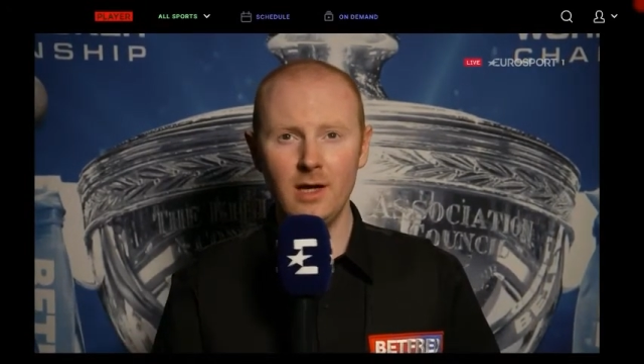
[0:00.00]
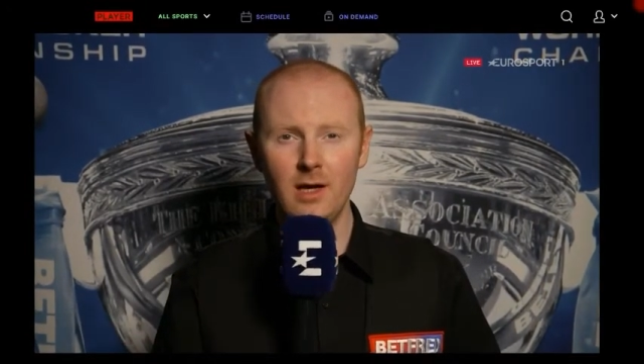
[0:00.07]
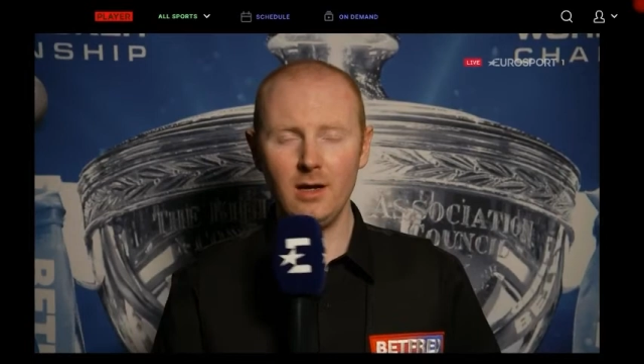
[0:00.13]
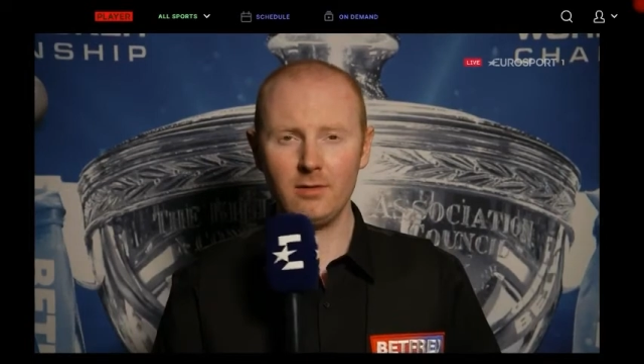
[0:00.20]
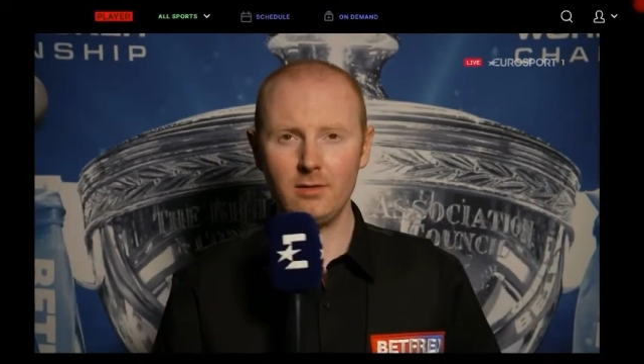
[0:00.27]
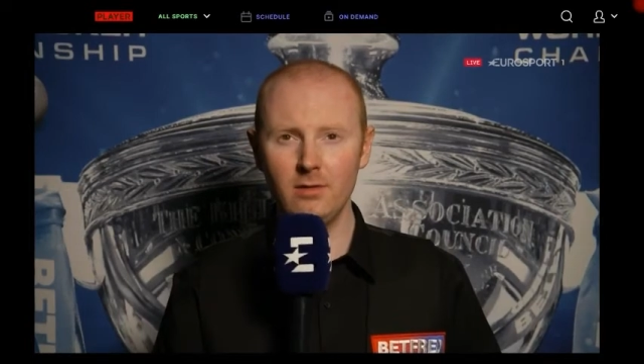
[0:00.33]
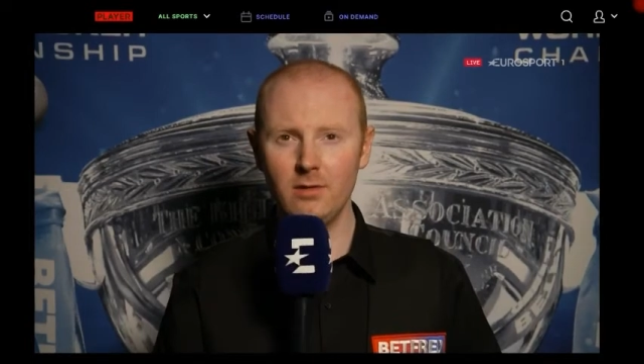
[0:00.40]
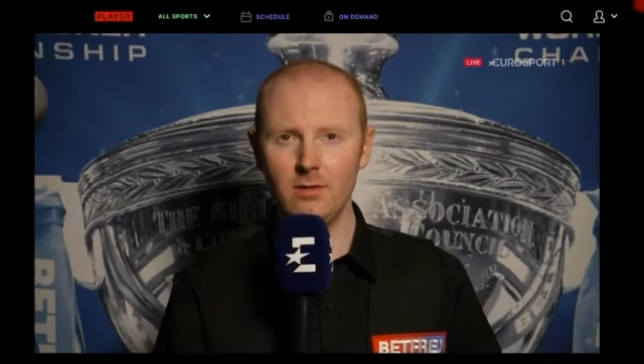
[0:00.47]
I
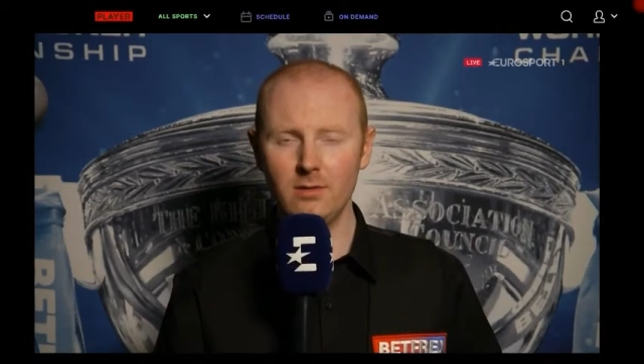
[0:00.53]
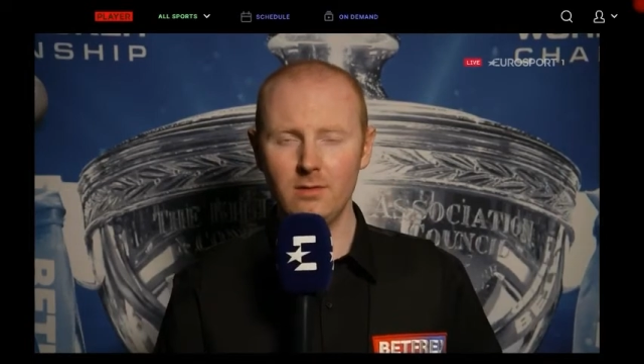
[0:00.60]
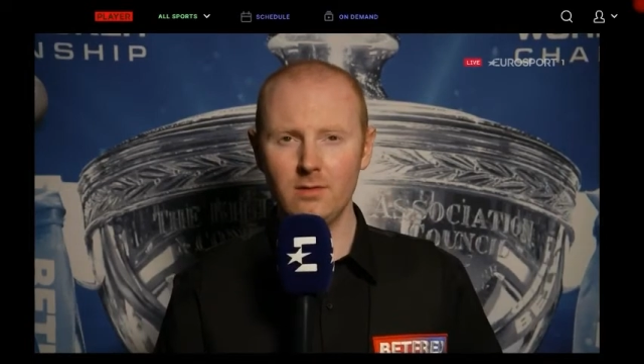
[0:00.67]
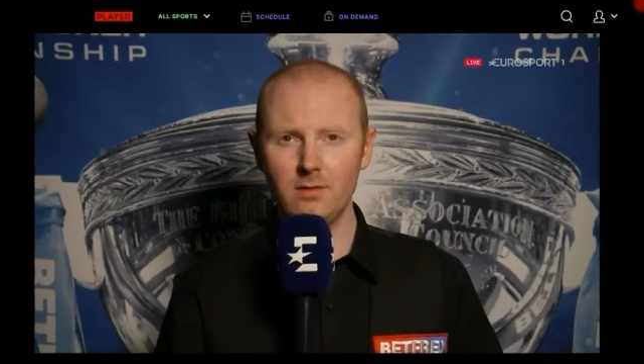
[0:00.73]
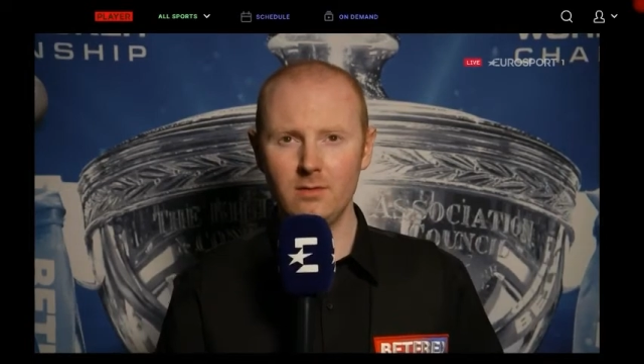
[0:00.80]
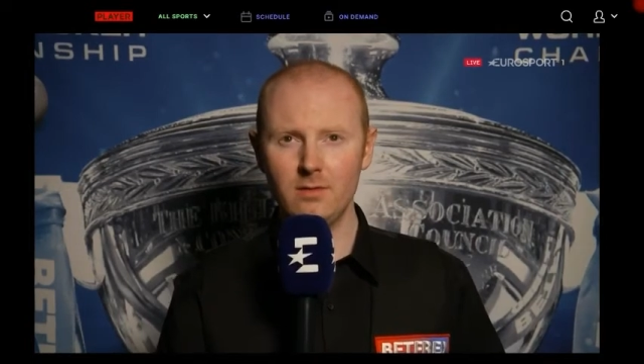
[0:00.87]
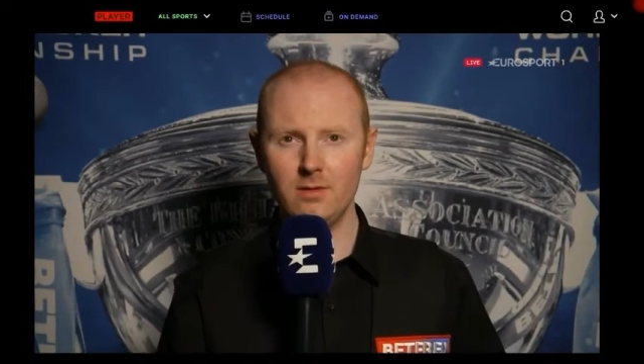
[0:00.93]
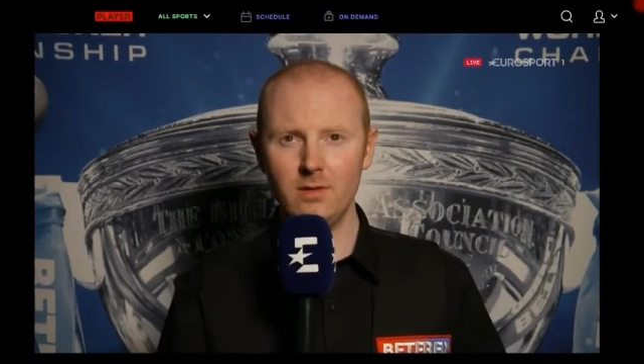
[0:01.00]
thought
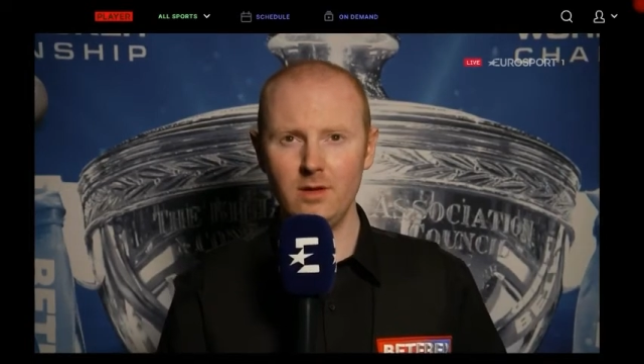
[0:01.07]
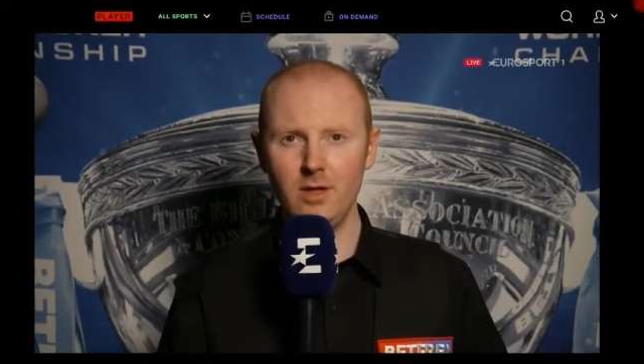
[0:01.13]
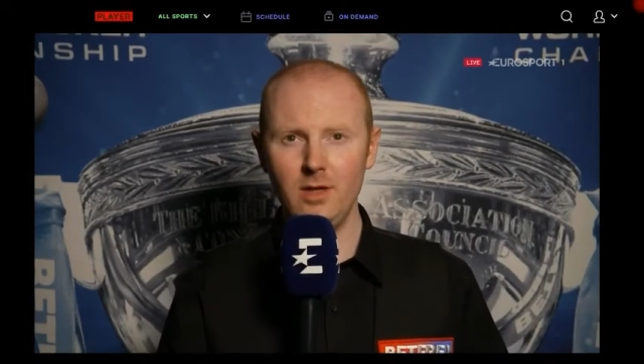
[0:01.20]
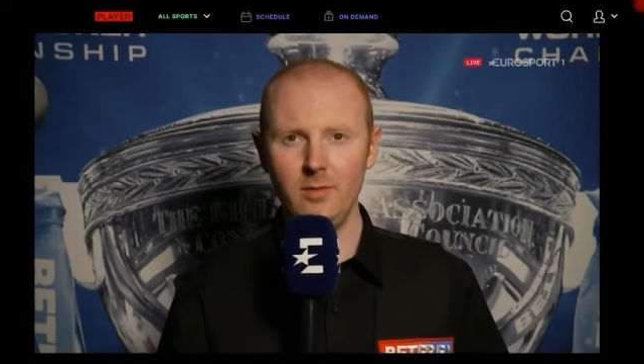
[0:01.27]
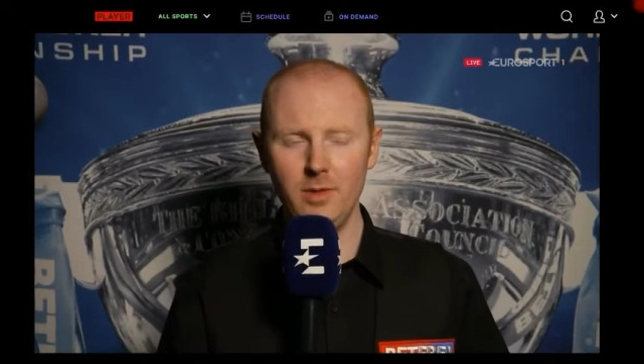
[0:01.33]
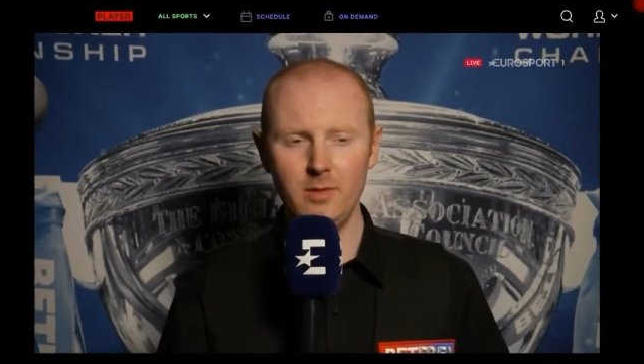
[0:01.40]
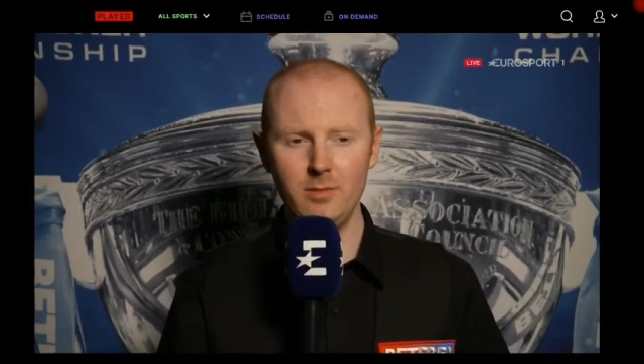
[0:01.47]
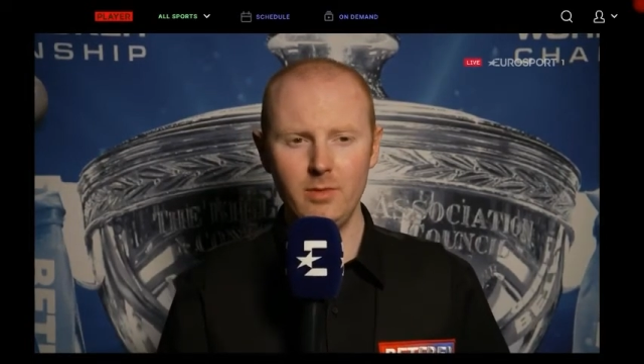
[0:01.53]

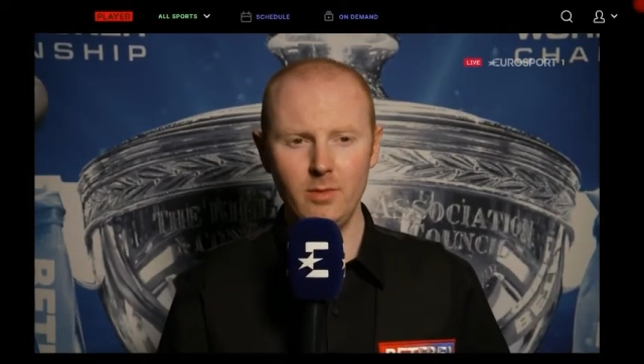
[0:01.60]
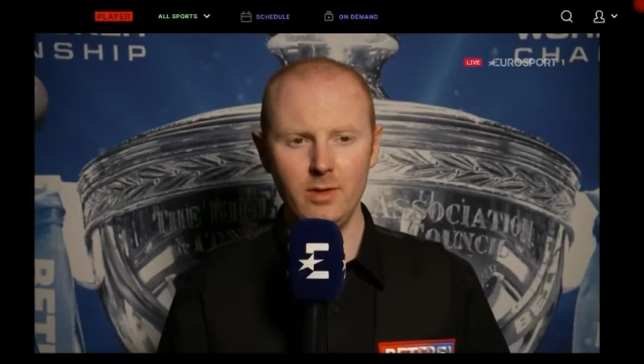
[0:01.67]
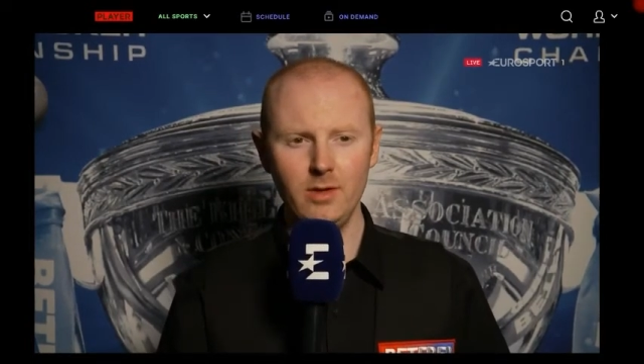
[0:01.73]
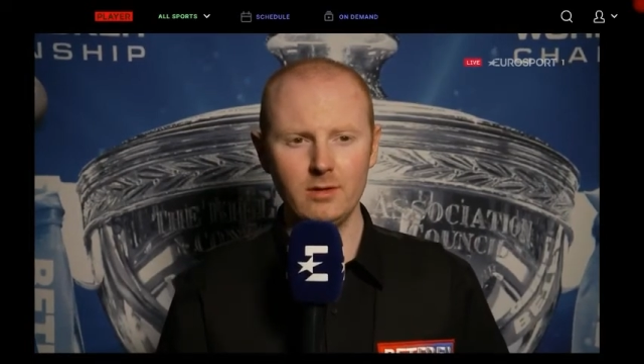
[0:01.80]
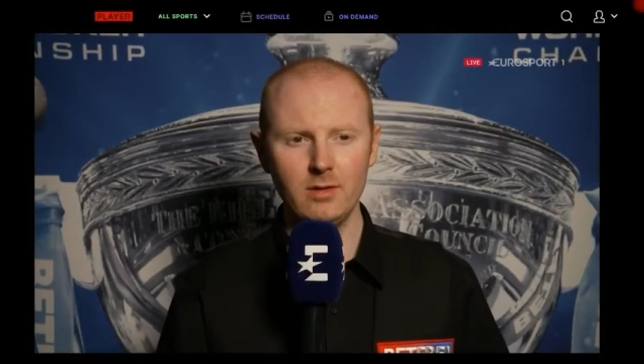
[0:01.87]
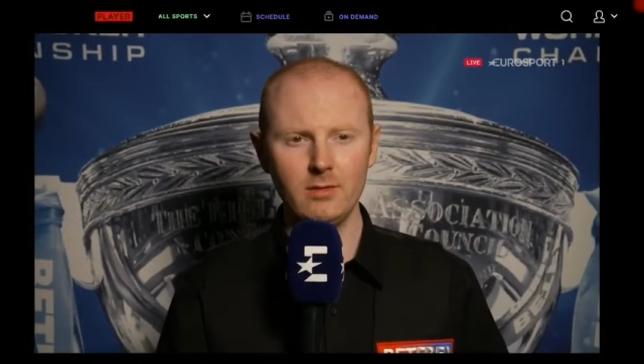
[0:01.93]
it might be weird.